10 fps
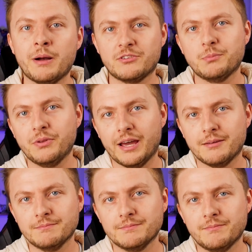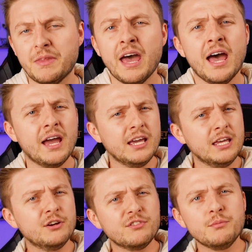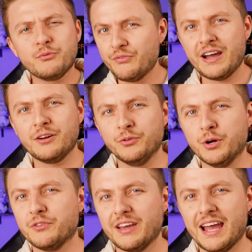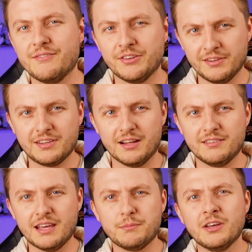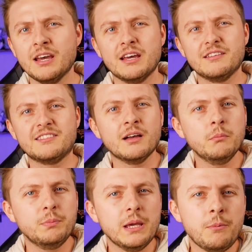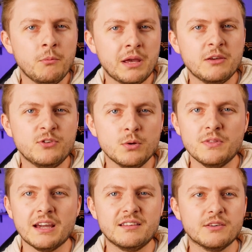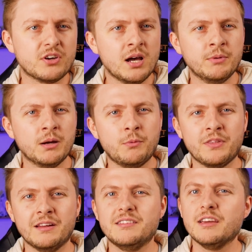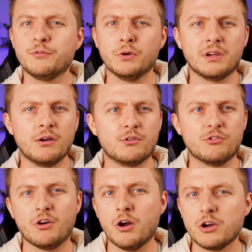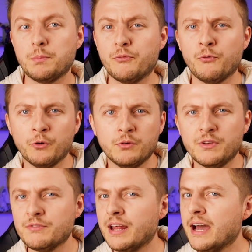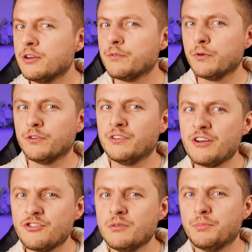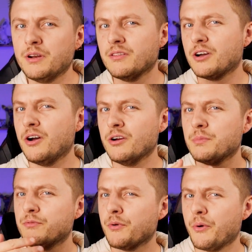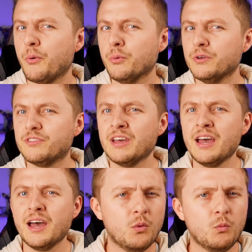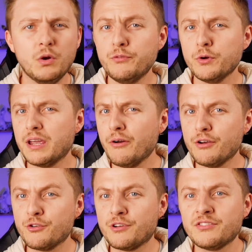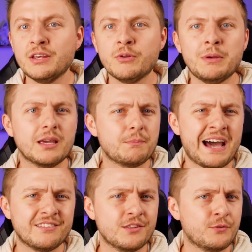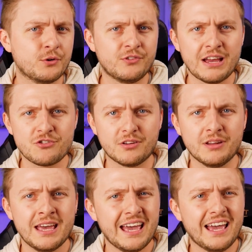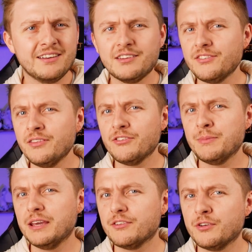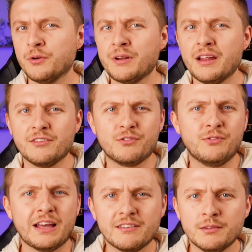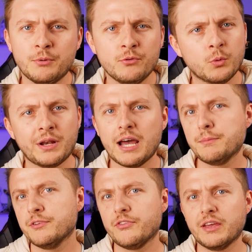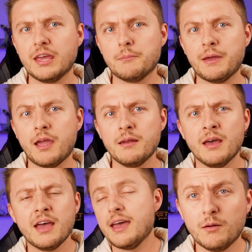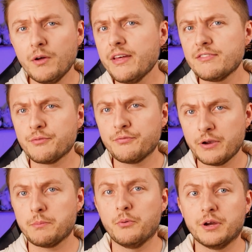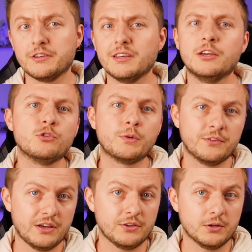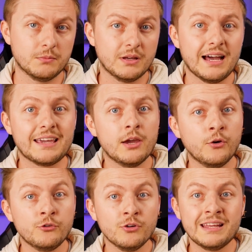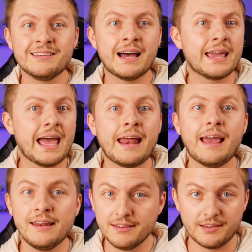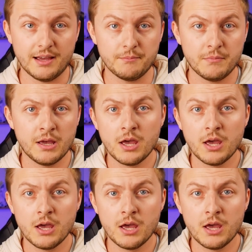about to play. Here's some final notes I have on this concept. Some people may view the idea of coming up with an idea for your character's arc before you've even had your first session, putting the cart before the horse. What if your character doesn't even make it past the first session? And doesn't this make it so you're not as flexible for what happens in the campaign? And while that's a fair point, here's what I'll tell you. A character can die at any time.